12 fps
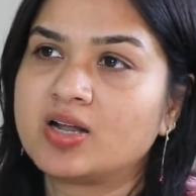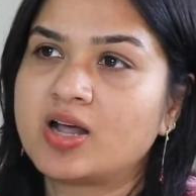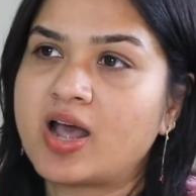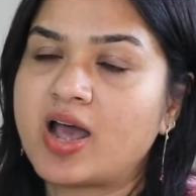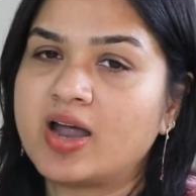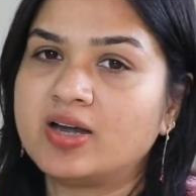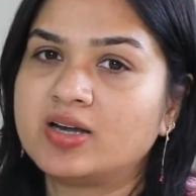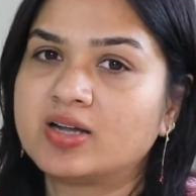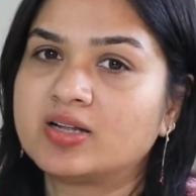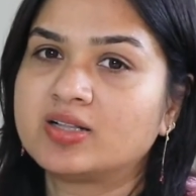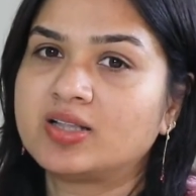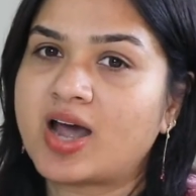
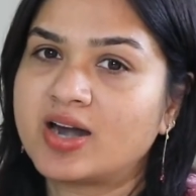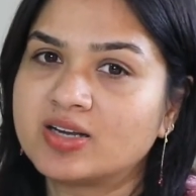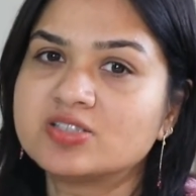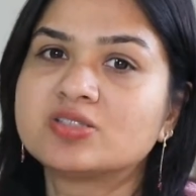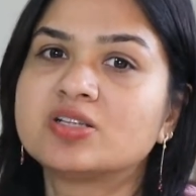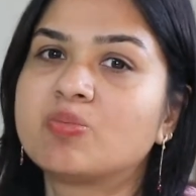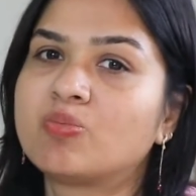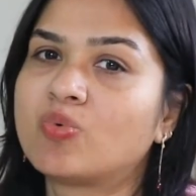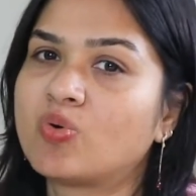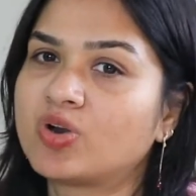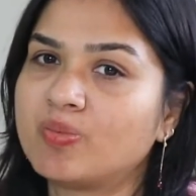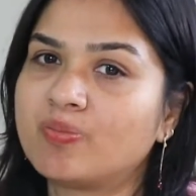And that is the
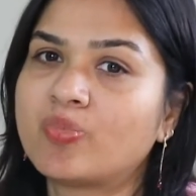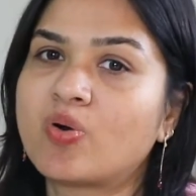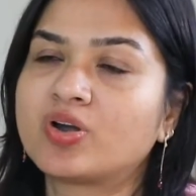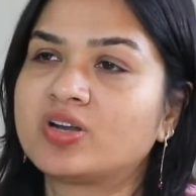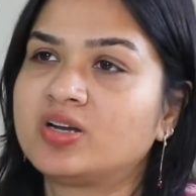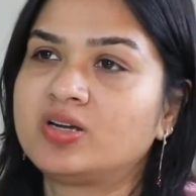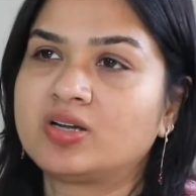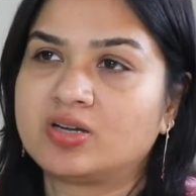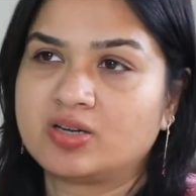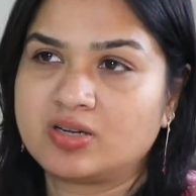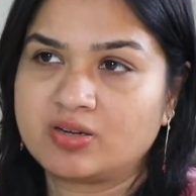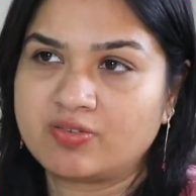more important
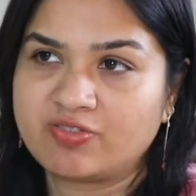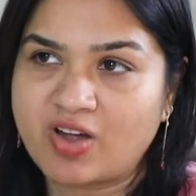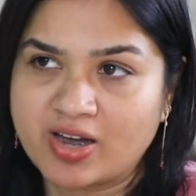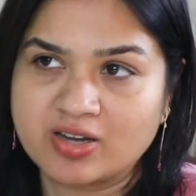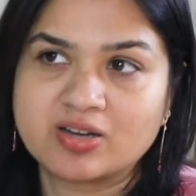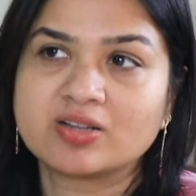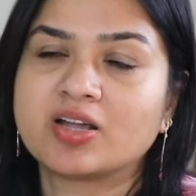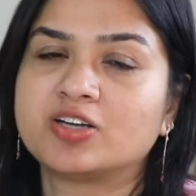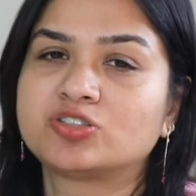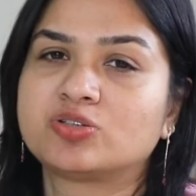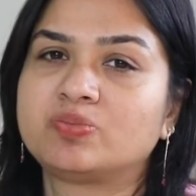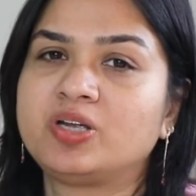factor that
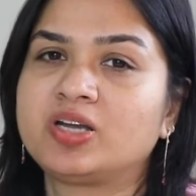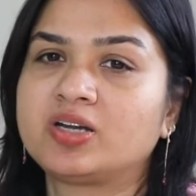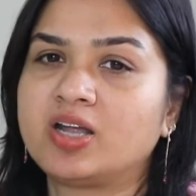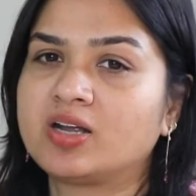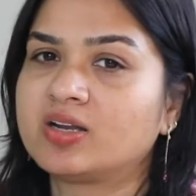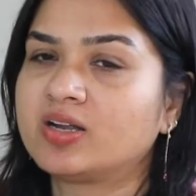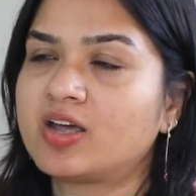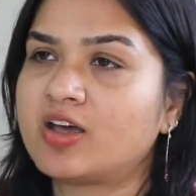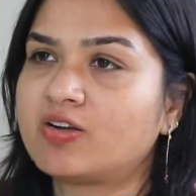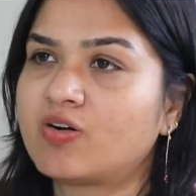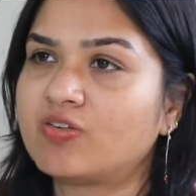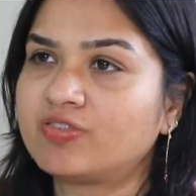should be taken
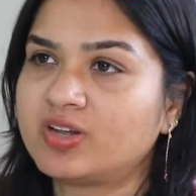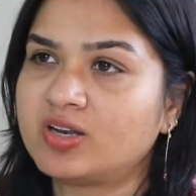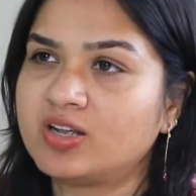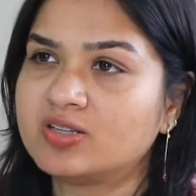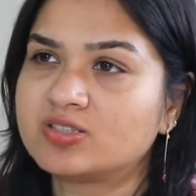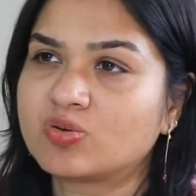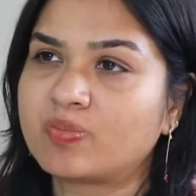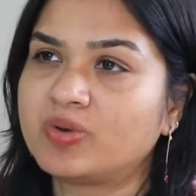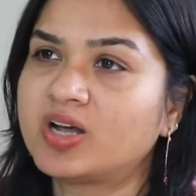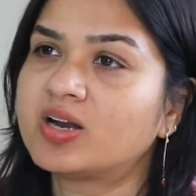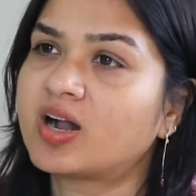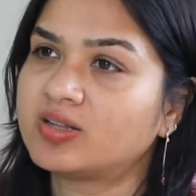care of in
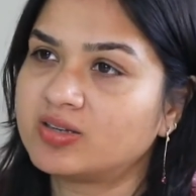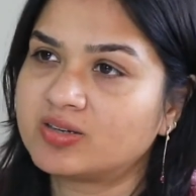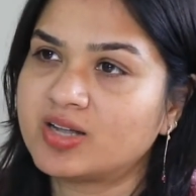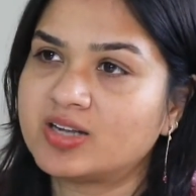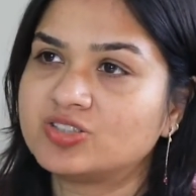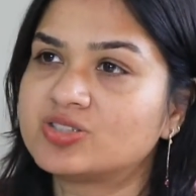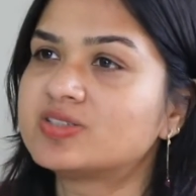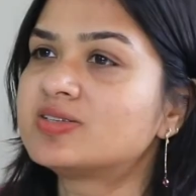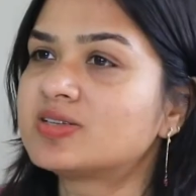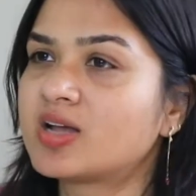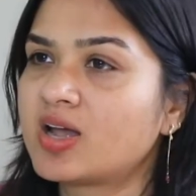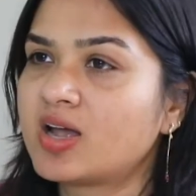insomnia, rather than
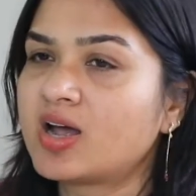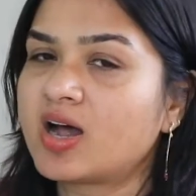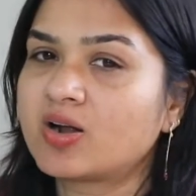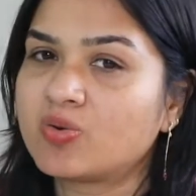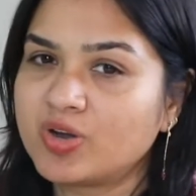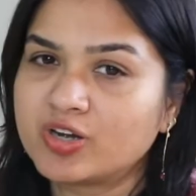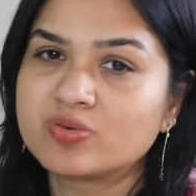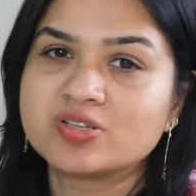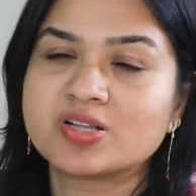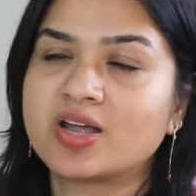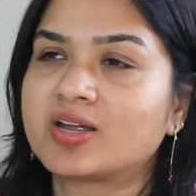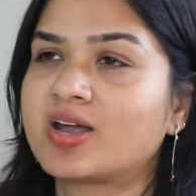just going to a
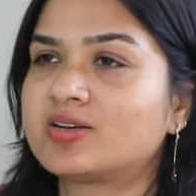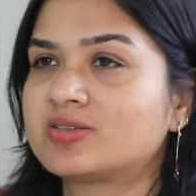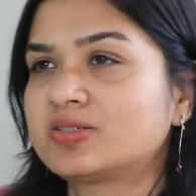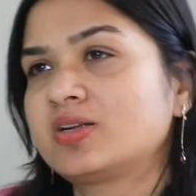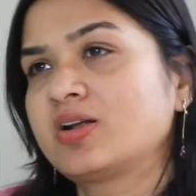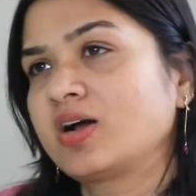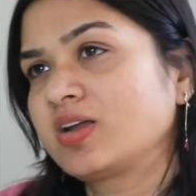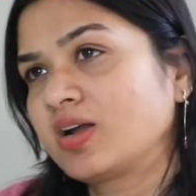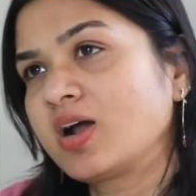psychiatrist and